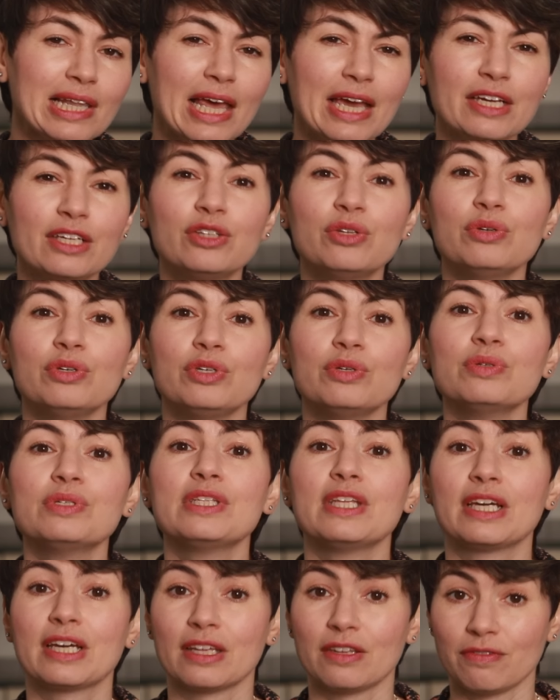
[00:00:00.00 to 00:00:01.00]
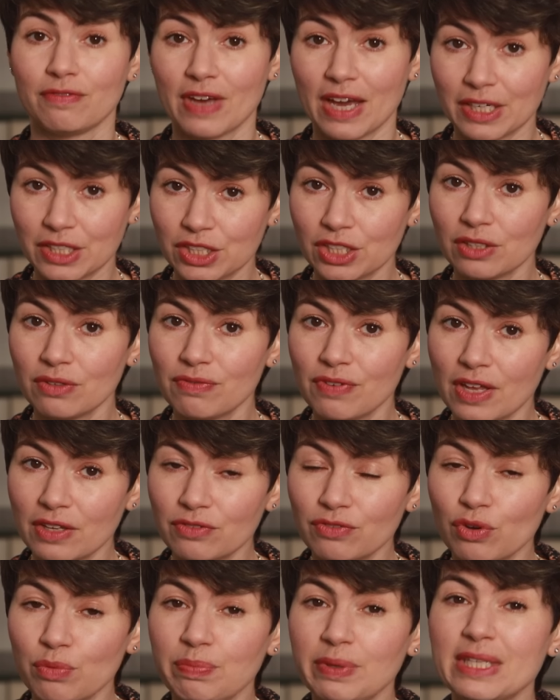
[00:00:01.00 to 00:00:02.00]
like to use the convection fan
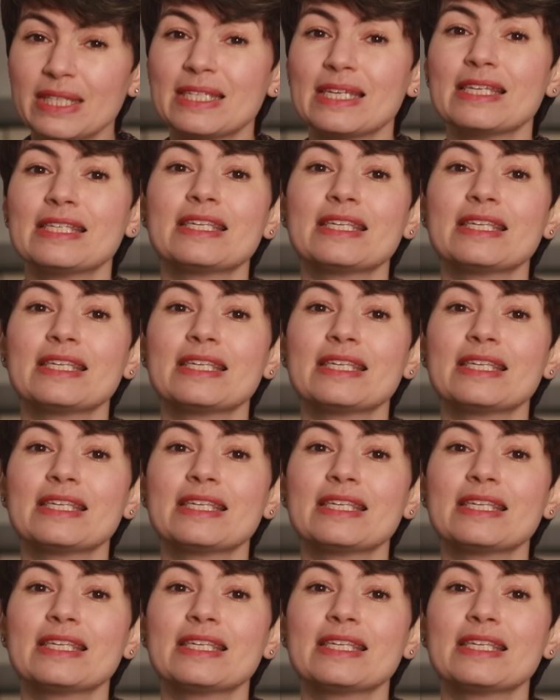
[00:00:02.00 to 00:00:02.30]
for pizza